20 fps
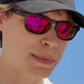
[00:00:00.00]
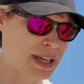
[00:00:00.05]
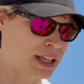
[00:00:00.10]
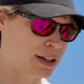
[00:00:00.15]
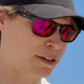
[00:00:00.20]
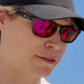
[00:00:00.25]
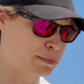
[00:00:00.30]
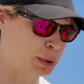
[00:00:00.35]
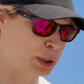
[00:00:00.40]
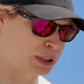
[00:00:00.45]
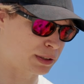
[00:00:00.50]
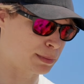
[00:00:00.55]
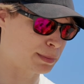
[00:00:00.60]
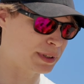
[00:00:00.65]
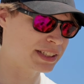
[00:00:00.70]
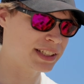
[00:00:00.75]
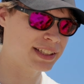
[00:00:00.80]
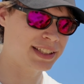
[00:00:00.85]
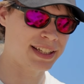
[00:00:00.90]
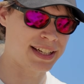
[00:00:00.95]
mean of
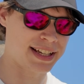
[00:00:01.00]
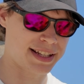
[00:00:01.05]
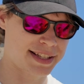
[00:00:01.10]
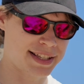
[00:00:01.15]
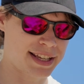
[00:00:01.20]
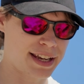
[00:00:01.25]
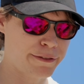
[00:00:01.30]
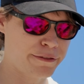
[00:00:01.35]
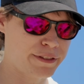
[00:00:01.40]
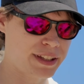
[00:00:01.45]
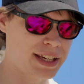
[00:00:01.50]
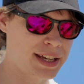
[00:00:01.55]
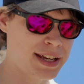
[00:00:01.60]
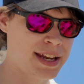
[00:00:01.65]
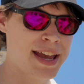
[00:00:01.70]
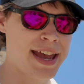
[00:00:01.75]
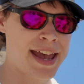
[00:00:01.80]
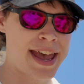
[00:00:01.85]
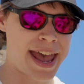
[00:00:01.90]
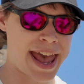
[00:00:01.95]
portability and safety
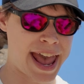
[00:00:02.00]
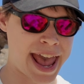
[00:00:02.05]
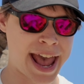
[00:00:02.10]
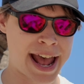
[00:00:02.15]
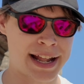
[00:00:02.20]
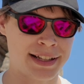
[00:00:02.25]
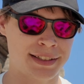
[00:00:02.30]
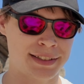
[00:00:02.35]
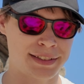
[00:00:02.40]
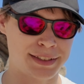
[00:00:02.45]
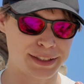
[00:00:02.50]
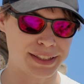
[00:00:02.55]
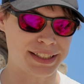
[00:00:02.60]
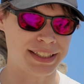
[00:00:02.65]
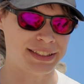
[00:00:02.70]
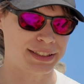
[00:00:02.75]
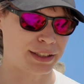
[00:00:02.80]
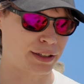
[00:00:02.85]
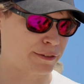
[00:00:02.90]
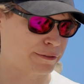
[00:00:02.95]
and the
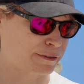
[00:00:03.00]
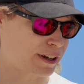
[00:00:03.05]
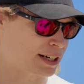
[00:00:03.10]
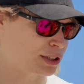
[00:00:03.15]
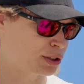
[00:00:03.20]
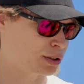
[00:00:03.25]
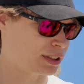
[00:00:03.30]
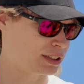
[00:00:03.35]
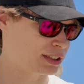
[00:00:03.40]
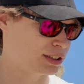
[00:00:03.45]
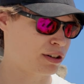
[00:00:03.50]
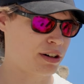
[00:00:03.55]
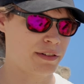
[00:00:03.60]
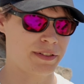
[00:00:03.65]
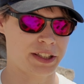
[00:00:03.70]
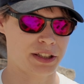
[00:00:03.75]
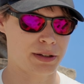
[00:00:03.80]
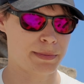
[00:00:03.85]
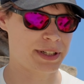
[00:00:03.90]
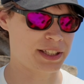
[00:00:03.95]
ease of actually serving the